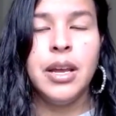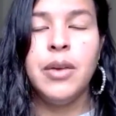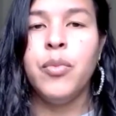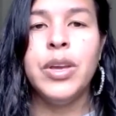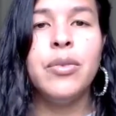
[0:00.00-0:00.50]

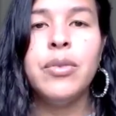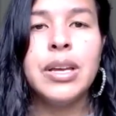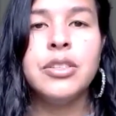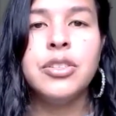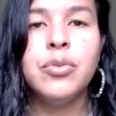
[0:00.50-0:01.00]
And we don't
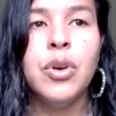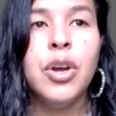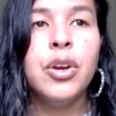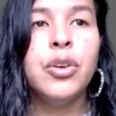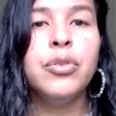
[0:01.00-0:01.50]
get to
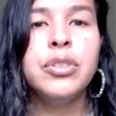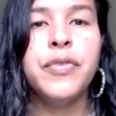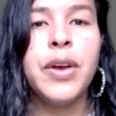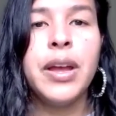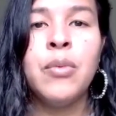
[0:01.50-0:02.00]

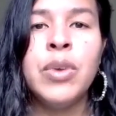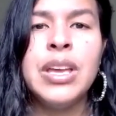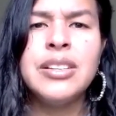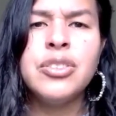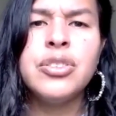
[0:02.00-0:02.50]
crucify it, and we
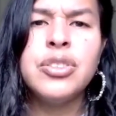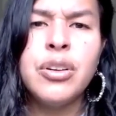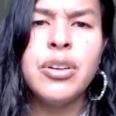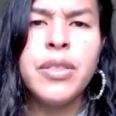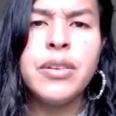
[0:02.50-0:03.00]
get to
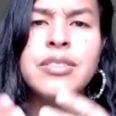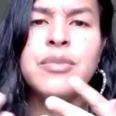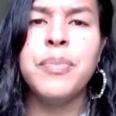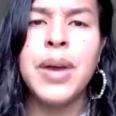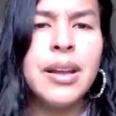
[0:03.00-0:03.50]
serve
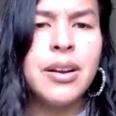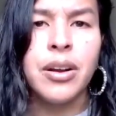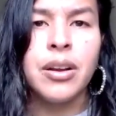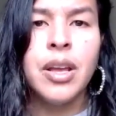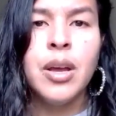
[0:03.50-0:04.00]
others
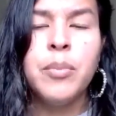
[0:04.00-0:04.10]
better.